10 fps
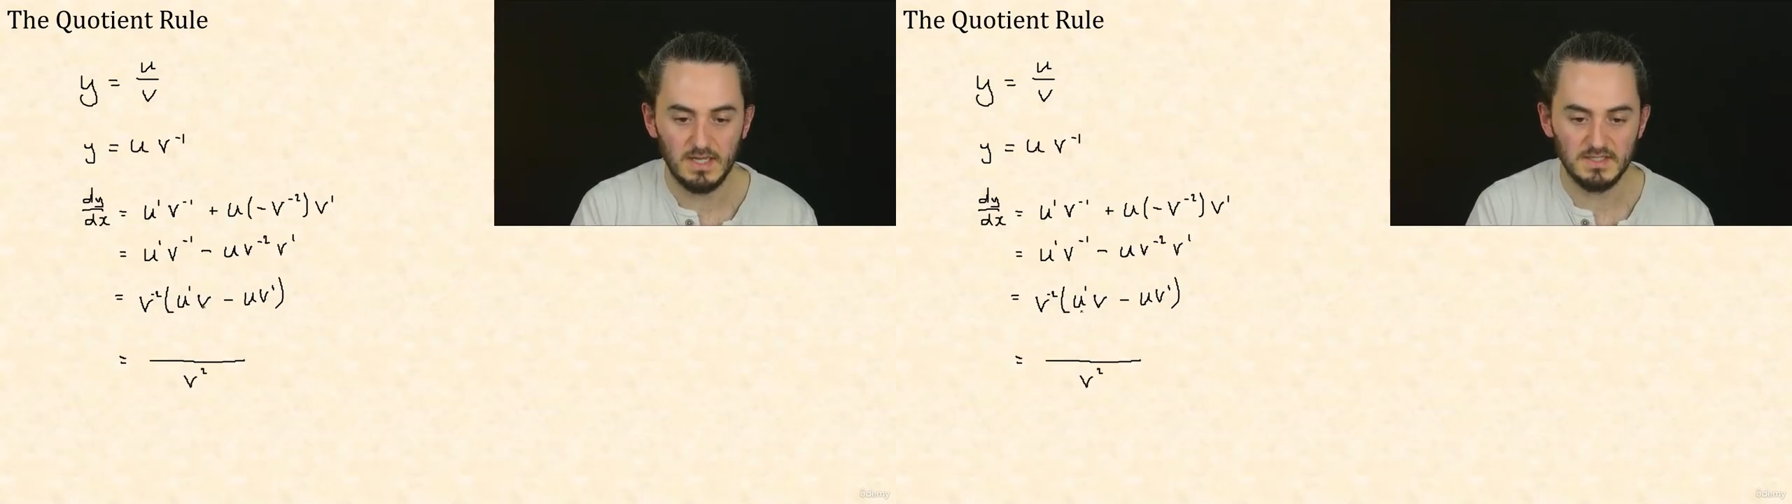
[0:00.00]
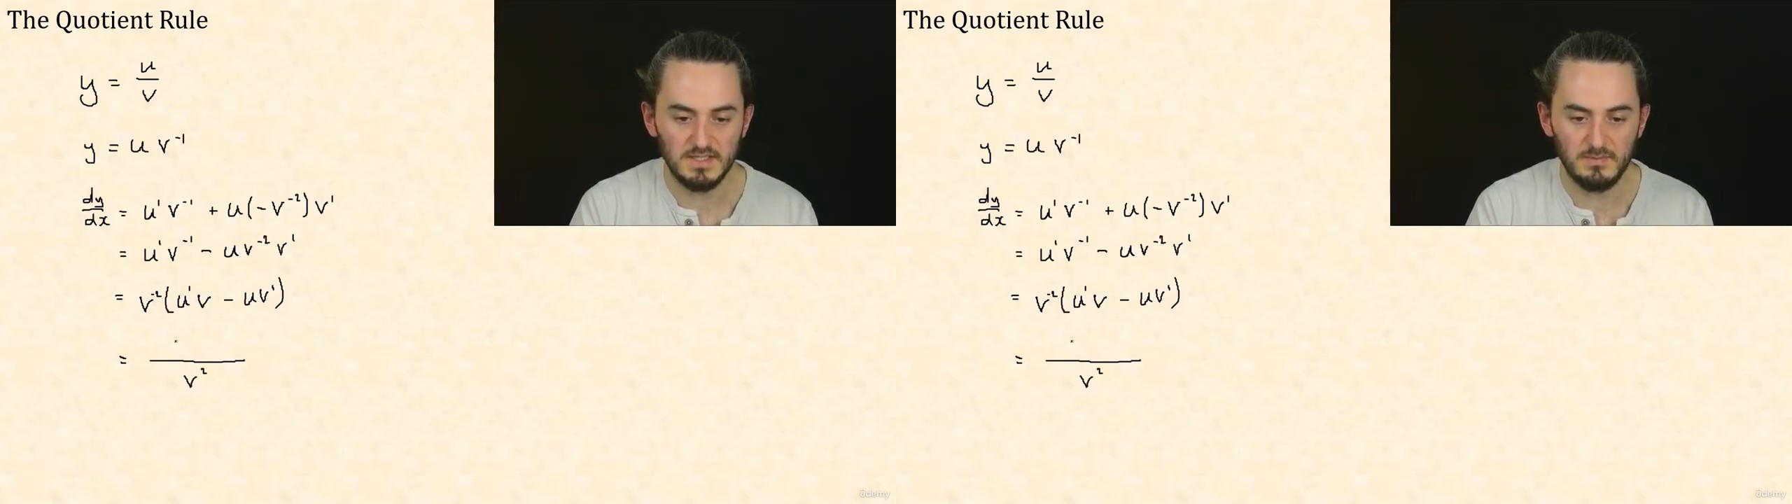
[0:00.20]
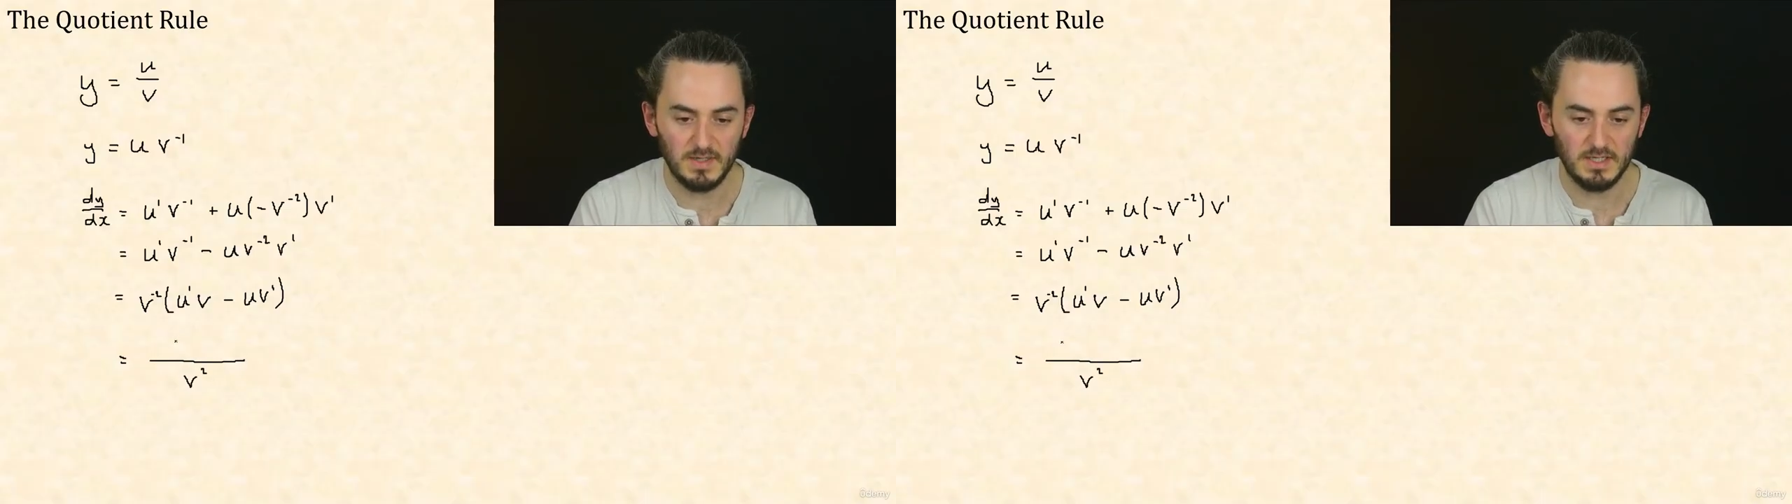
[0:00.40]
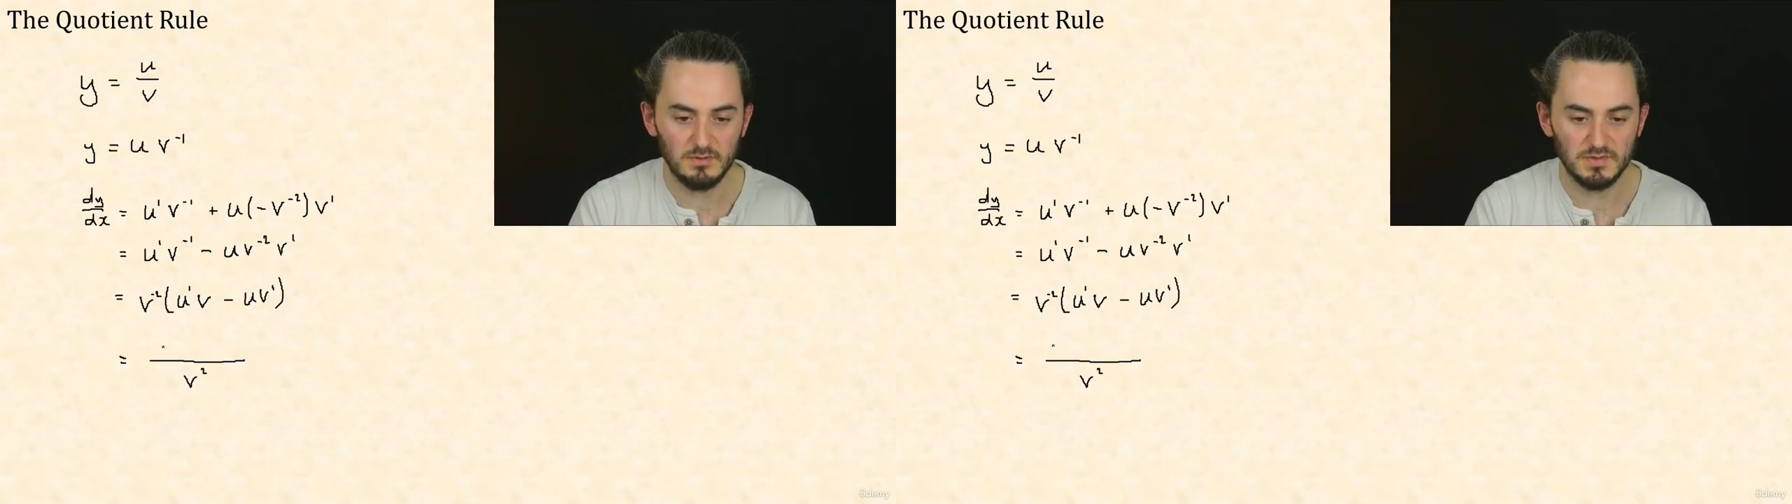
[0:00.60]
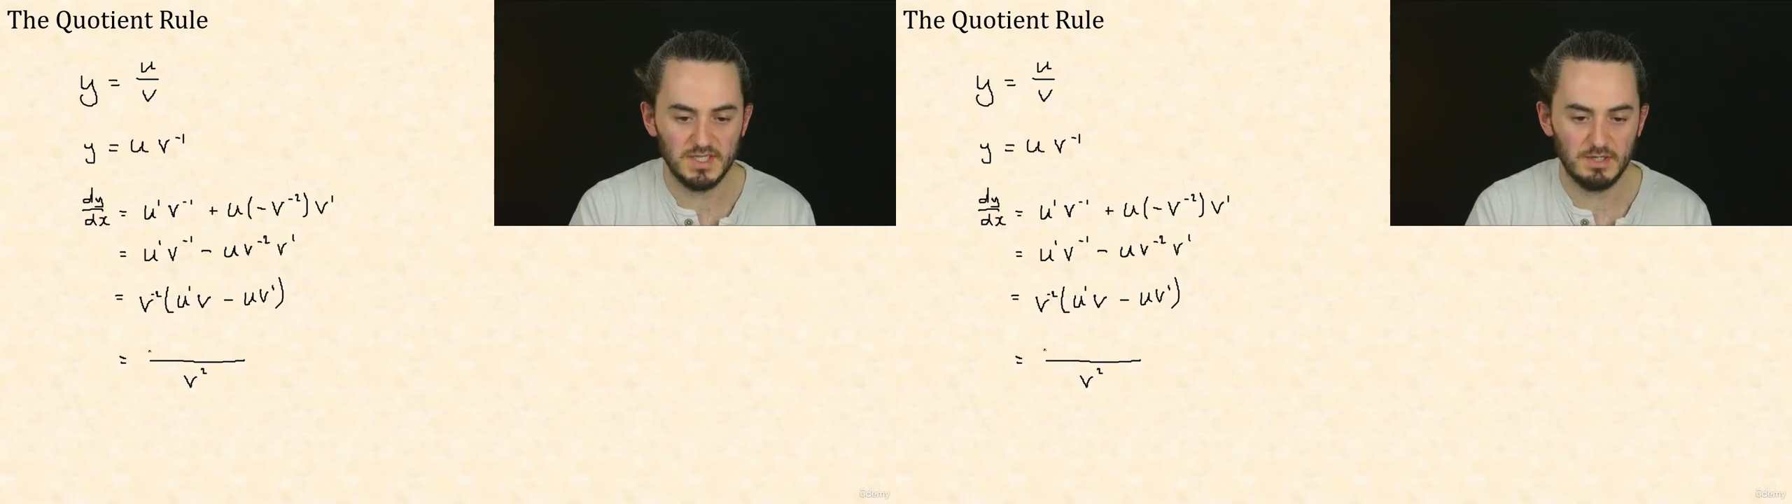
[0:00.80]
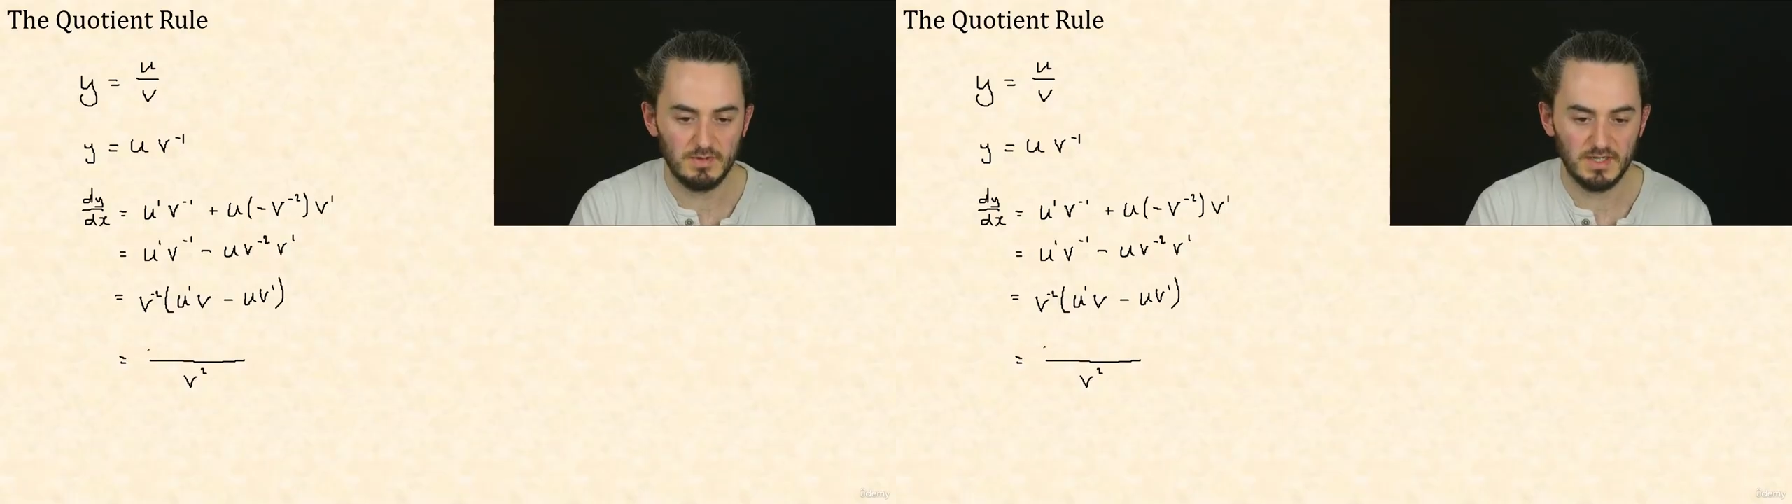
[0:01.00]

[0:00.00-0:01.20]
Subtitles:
and typically you'll see it